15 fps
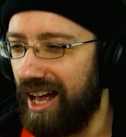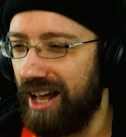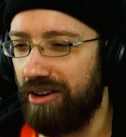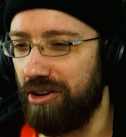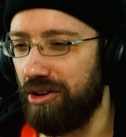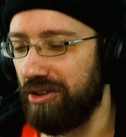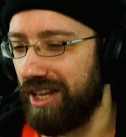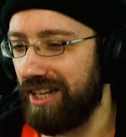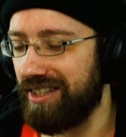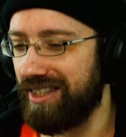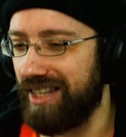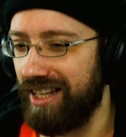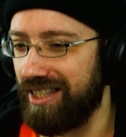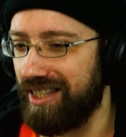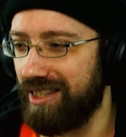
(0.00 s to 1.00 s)
I don't know, that's
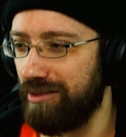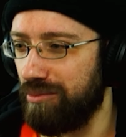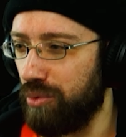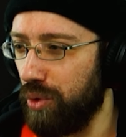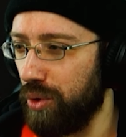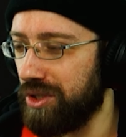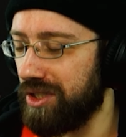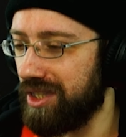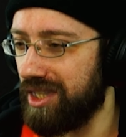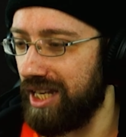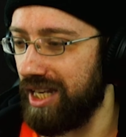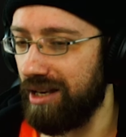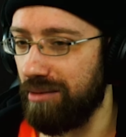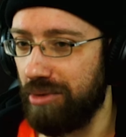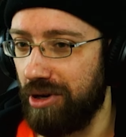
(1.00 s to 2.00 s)
the worst
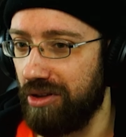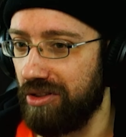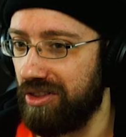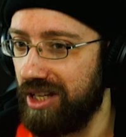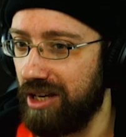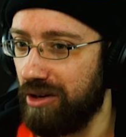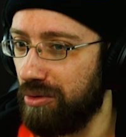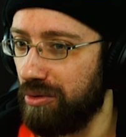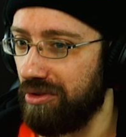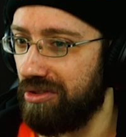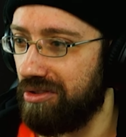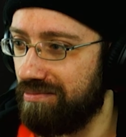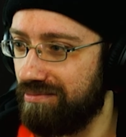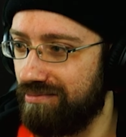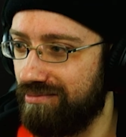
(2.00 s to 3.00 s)
thing about the whole,
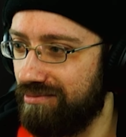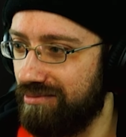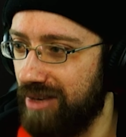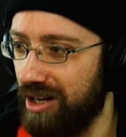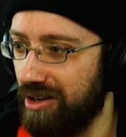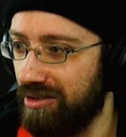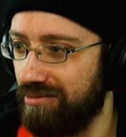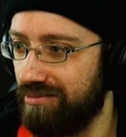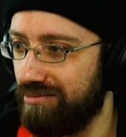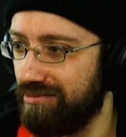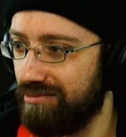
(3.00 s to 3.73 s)
you know.